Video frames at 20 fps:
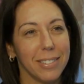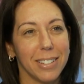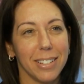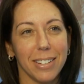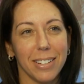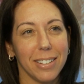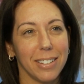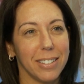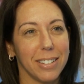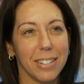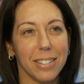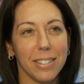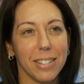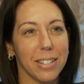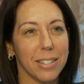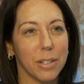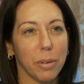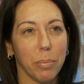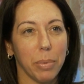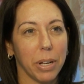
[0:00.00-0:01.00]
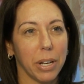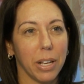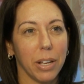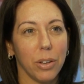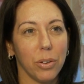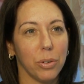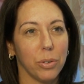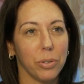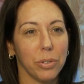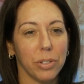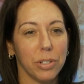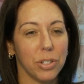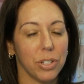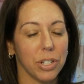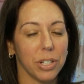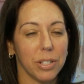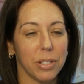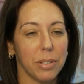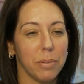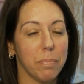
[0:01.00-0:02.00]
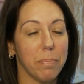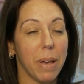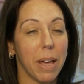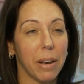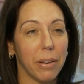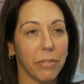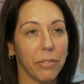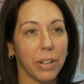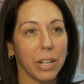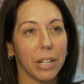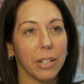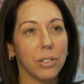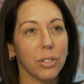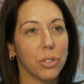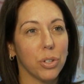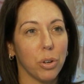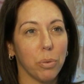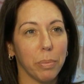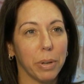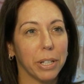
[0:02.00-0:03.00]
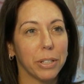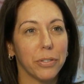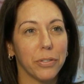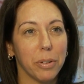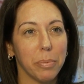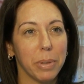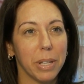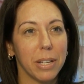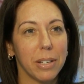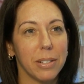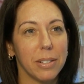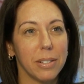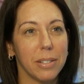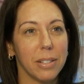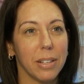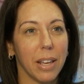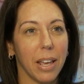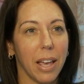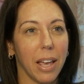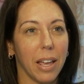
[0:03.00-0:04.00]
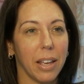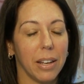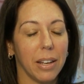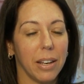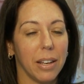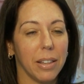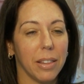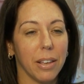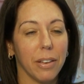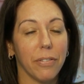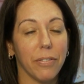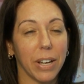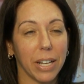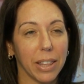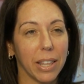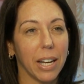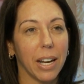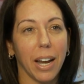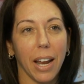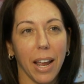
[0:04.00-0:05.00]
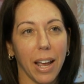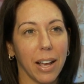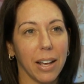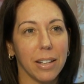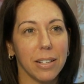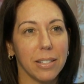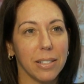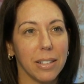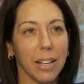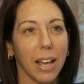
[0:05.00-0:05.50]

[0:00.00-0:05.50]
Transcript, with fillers: to, to see somebody who's just benefited so much from this and the effect that it has